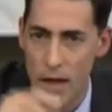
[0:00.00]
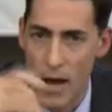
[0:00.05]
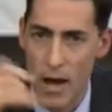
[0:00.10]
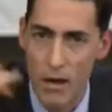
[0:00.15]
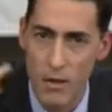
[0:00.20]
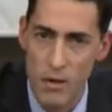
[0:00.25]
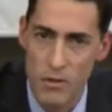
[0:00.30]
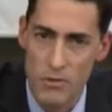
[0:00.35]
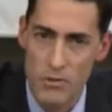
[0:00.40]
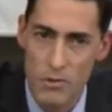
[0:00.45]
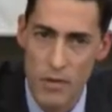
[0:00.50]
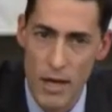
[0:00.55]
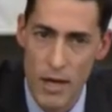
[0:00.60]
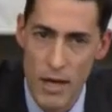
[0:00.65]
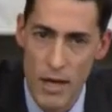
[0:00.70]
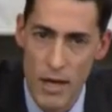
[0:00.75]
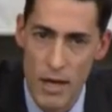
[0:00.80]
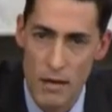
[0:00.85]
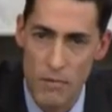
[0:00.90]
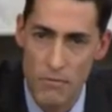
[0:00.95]
I also
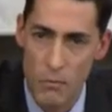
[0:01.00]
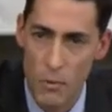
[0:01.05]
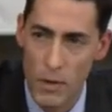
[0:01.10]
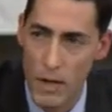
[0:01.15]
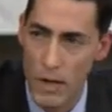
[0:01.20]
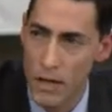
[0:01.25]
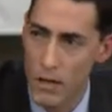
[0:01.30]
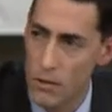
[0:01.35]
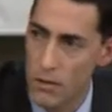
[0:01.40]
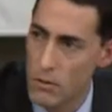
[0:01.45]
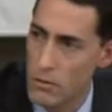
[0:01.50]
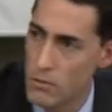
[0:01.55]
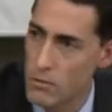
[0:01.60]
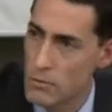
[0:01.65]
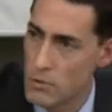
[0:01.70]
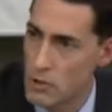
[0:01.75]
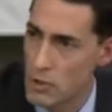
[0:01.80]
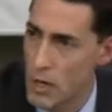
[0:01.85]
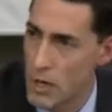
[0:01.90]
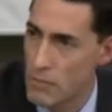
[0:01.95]
have, when I
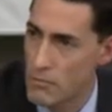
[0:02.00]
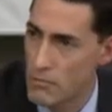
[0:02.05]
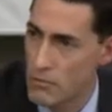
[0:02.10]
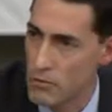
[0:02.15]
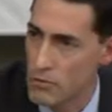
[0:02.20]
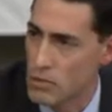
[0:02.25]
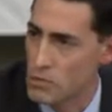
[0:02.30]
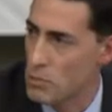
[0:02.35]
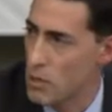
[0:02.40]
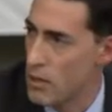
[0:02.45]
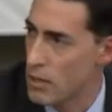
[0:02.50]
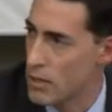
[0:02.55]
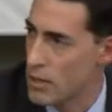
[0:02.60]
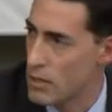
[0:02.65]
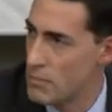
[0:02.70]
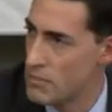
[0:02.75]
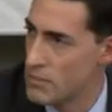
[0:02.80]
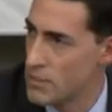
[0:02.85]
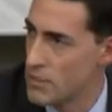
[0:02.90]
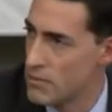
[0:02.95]
go shop for a small
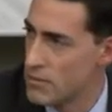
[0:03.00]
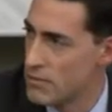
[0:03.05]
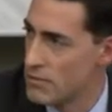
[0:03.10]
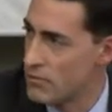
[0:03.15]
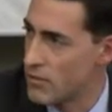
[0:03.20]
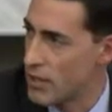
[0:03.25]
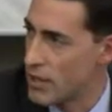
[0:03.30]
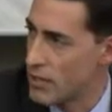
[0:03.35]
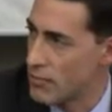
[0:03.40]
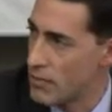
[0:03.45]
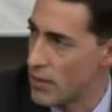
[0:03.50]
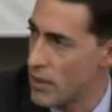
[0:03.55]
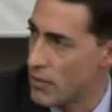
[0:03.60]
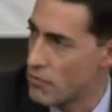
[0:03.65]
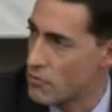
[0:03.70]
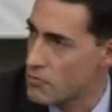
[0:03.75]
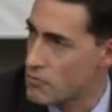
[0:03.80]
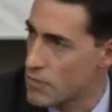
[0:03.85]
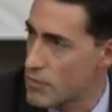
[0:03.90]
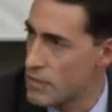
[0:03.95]
company in this state, I've
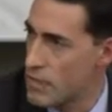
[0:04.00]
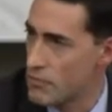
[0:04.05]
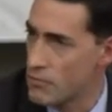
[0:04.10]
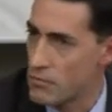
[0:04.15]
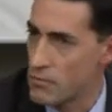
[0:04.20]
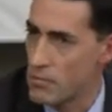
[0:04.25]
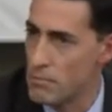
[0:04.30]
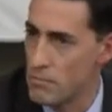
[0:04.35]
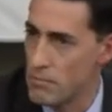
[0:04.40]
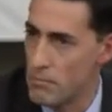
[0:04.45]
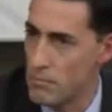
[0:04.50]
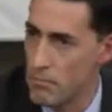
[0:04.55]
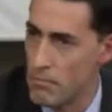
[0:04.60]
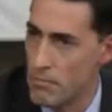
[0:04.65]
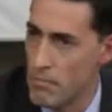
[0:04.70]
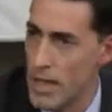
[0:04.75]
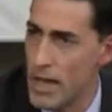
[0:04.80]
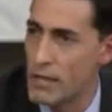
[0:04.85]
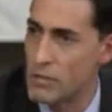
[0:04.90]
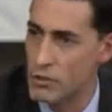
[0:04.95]
got three different
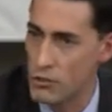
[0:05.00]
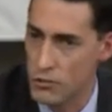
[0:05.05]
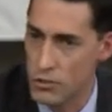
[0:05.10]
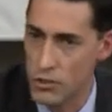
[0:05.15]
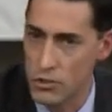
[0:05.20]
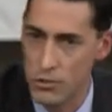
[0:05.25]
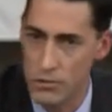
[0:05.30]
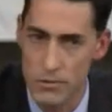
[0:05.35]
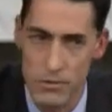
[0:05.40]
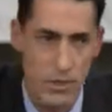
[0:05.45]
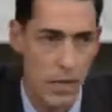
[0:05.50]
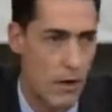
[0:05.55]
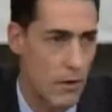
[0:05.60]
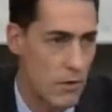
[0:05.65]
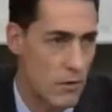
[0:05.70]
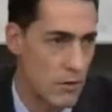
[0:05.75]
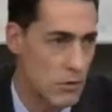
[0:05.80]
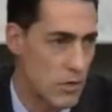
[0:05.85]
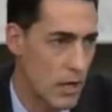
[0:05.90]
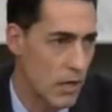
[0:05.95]
major insurance
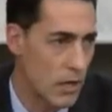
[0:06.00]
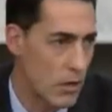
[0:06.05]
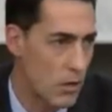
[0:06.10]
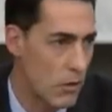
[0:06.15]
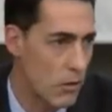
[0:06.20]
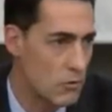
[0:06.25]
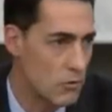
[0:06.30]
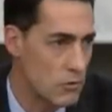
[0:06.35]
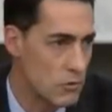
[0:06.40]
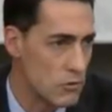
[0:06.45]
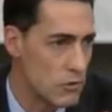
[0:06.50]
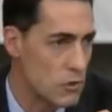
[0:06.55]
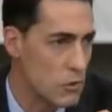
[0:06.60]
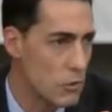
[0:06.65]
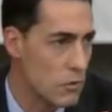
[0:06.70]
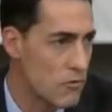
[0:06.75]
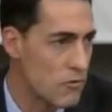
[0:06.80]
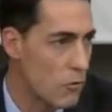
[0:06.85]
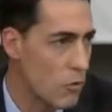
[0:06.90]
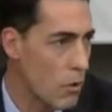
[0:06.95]
carriers I can go to.
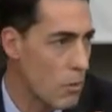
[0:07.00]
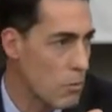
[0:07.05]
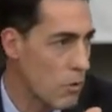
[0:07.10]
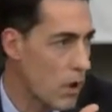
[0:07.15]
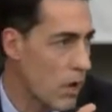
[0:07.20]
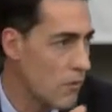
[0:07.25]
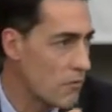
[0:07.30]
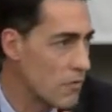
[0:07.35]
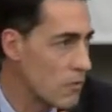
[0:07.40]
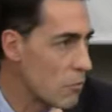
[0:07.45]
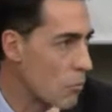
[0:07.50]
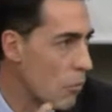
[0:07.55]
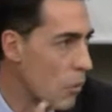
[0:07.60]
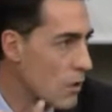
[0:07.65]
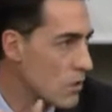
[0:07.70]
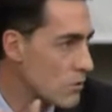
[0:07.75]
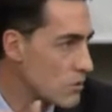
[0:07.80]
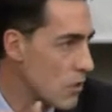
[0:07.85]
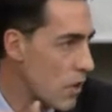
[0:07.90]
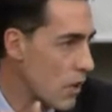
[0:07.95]
Two are for-profit and
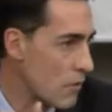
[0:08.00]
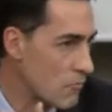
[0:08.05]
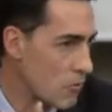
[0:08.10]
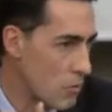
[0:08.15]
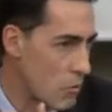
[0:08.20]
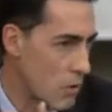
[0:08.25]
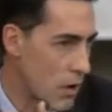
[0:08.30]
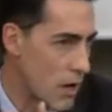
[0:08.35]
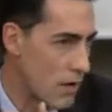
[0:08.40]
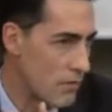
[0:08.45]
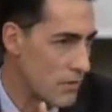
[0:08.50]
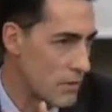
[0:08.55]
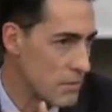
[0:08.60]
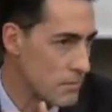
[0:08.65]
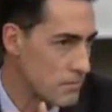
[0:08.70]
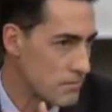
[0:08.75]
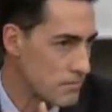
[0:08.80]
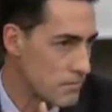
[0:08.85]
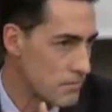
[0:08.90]
one is non-for-profit.